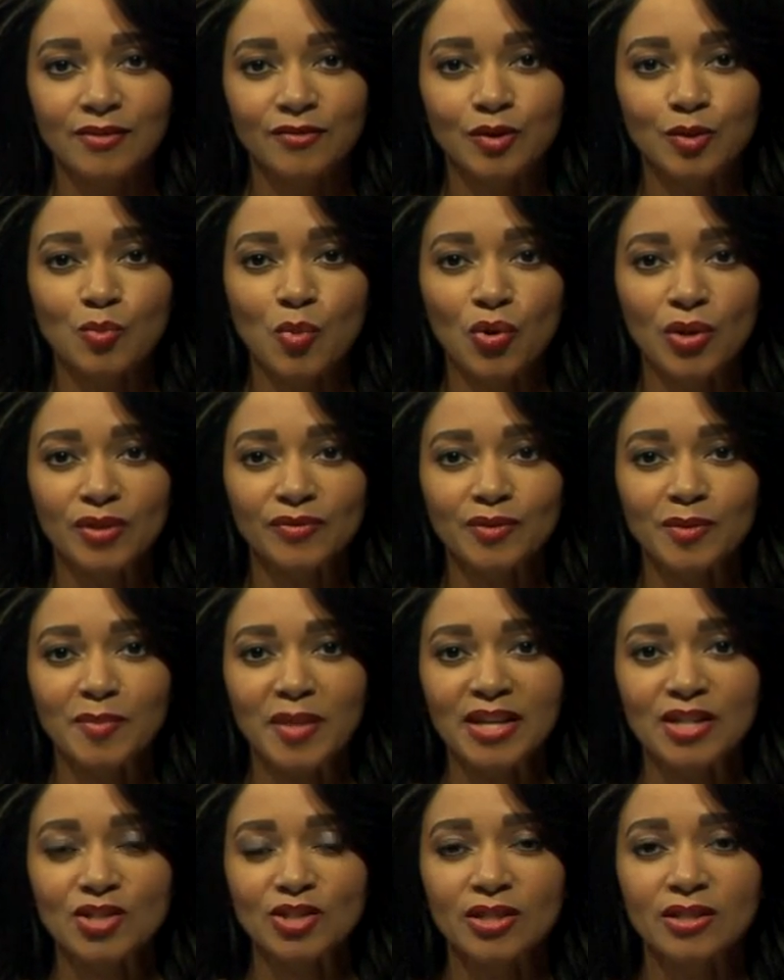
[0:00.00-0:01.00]
For more
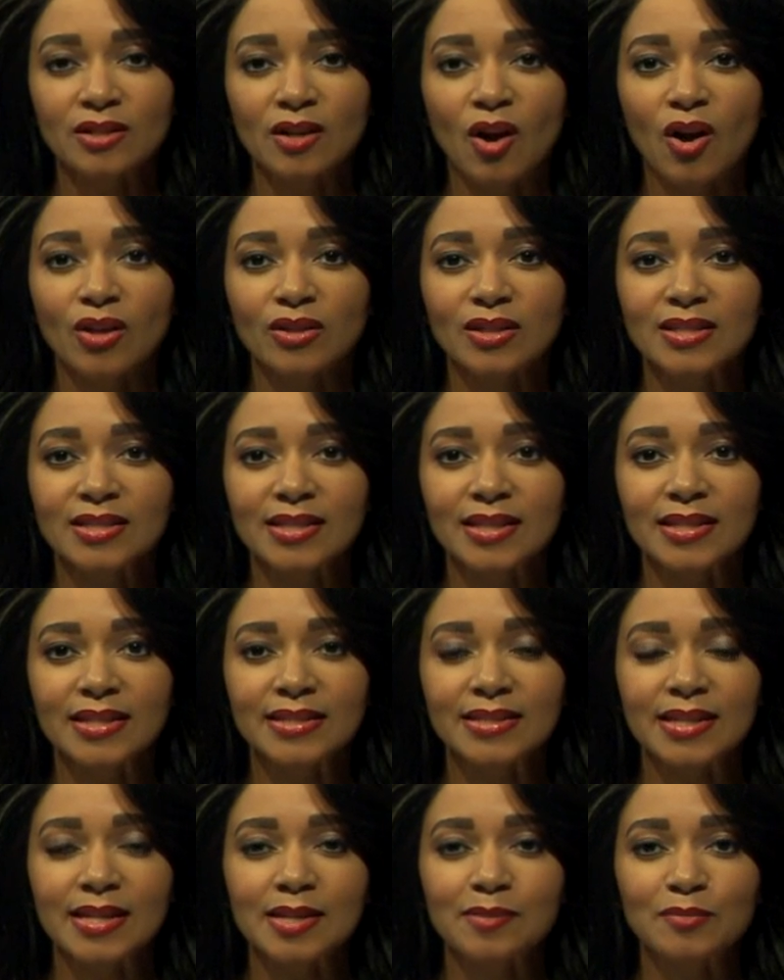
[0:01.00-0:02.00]
information, call the
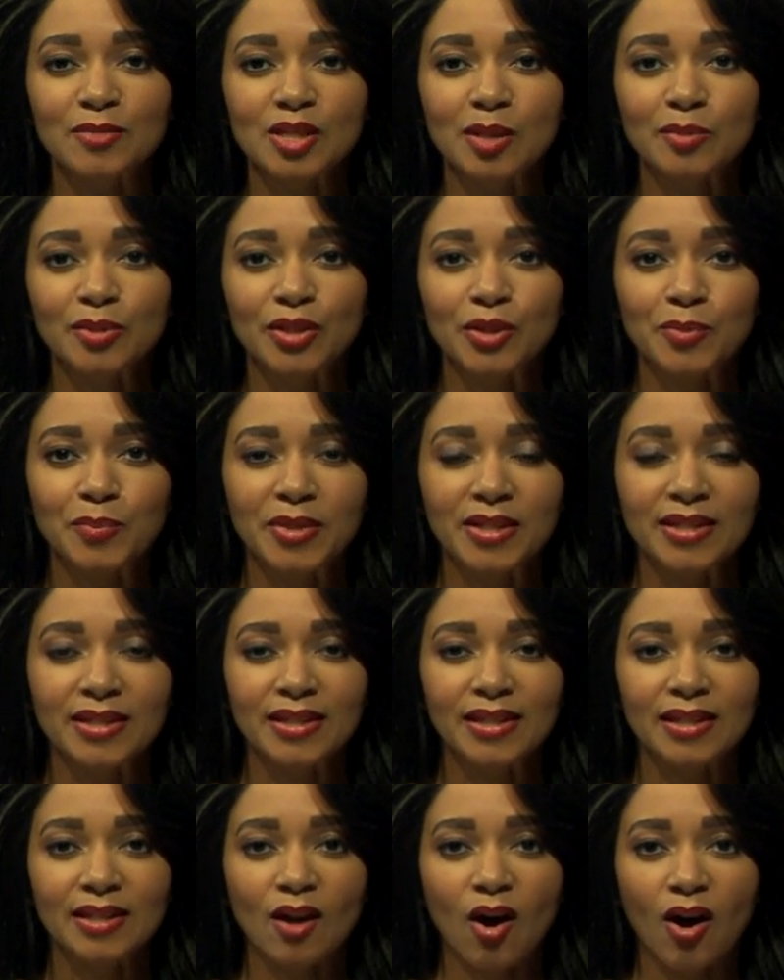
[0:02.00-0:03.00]
city's
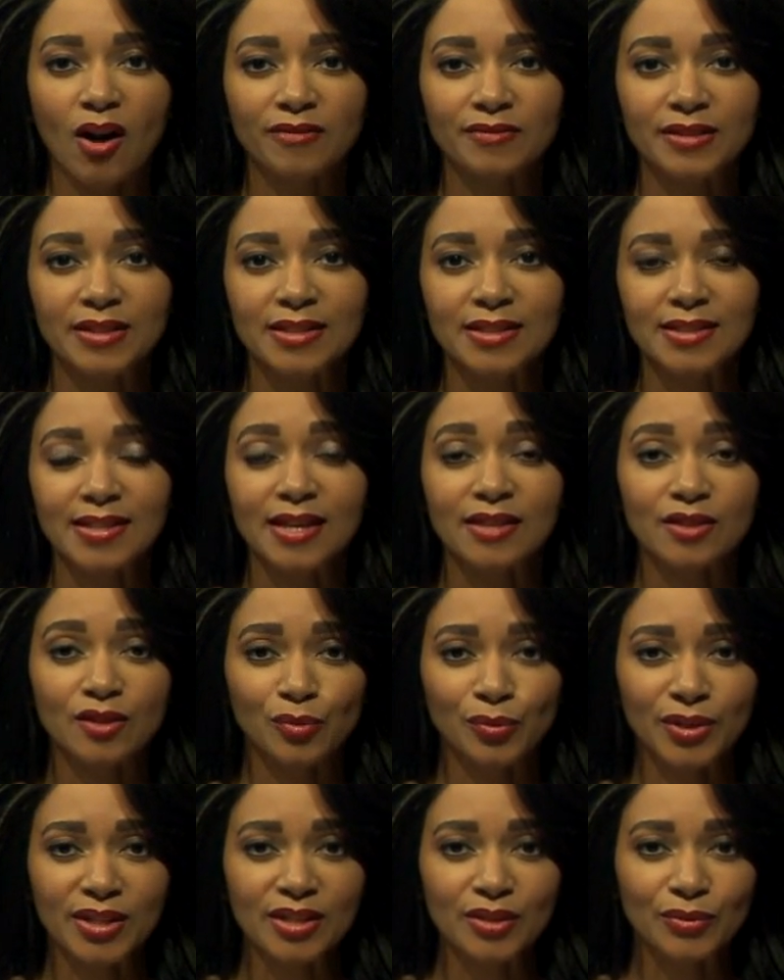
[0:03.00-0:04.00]
MWBE office at
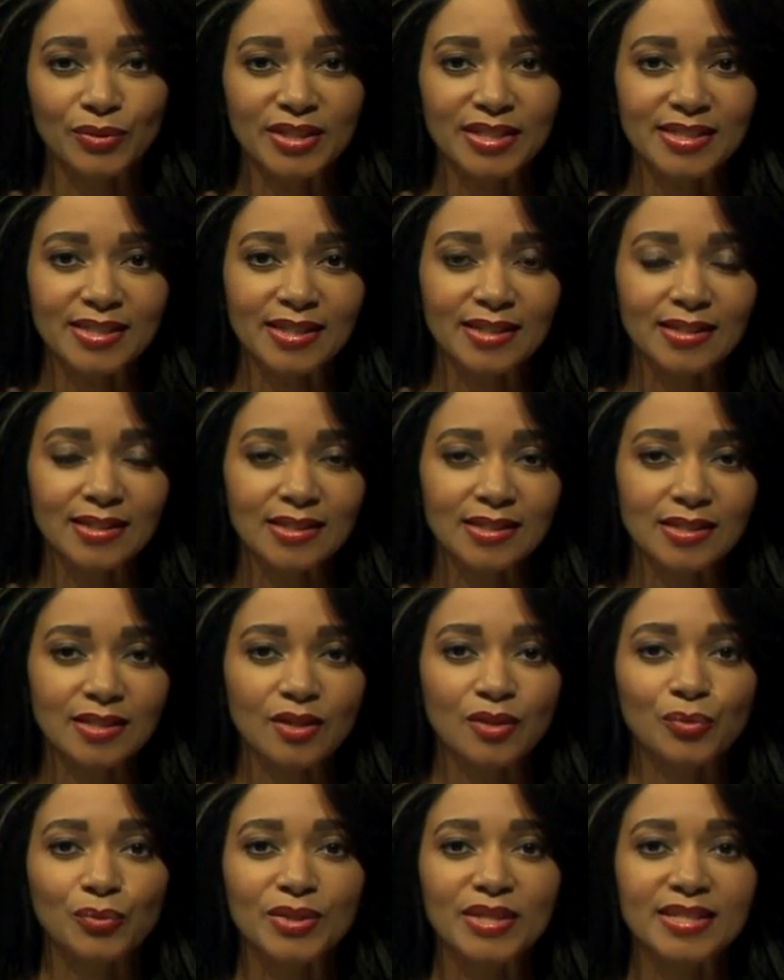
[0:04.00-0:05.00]

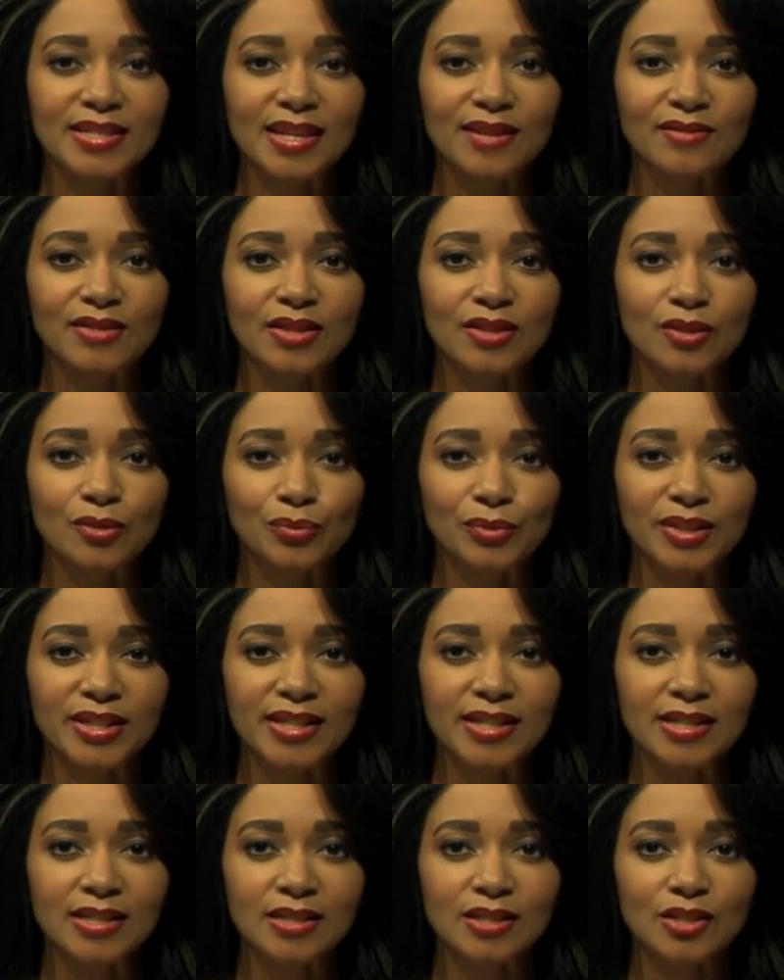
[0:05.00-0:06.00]

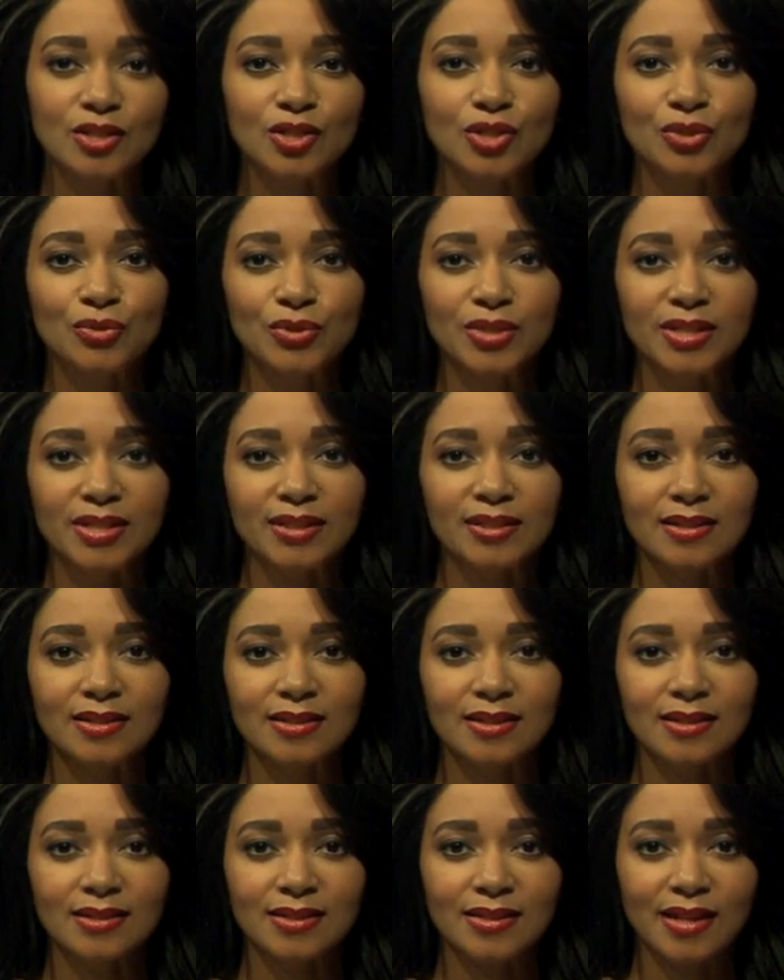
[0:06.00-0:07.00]

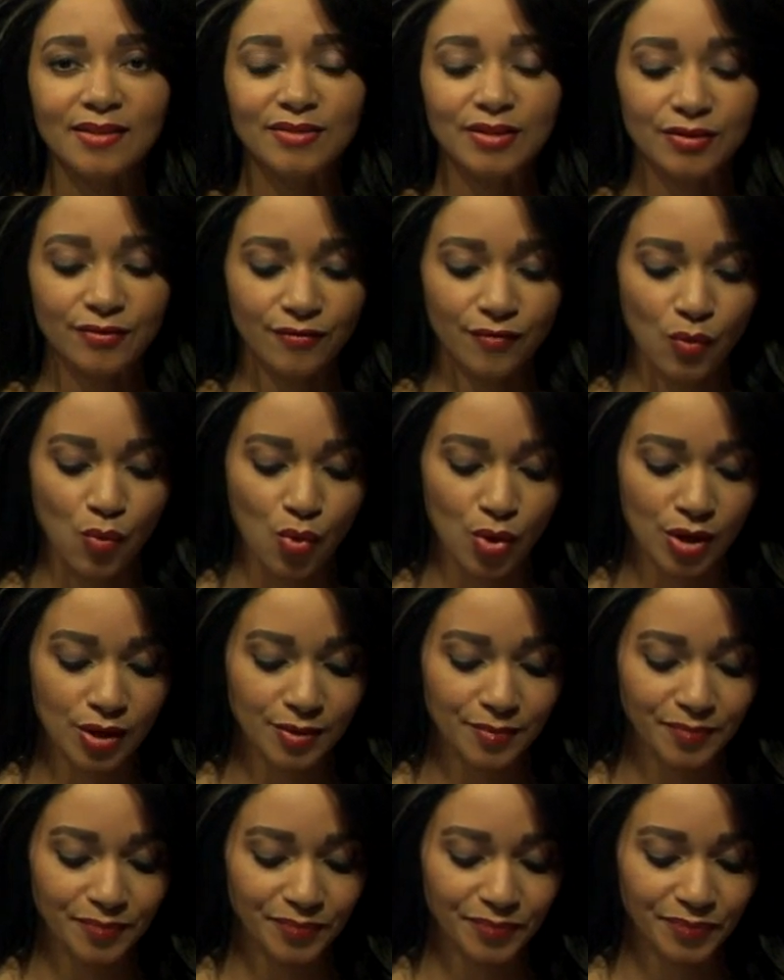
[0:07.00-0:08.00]
336-373-2674.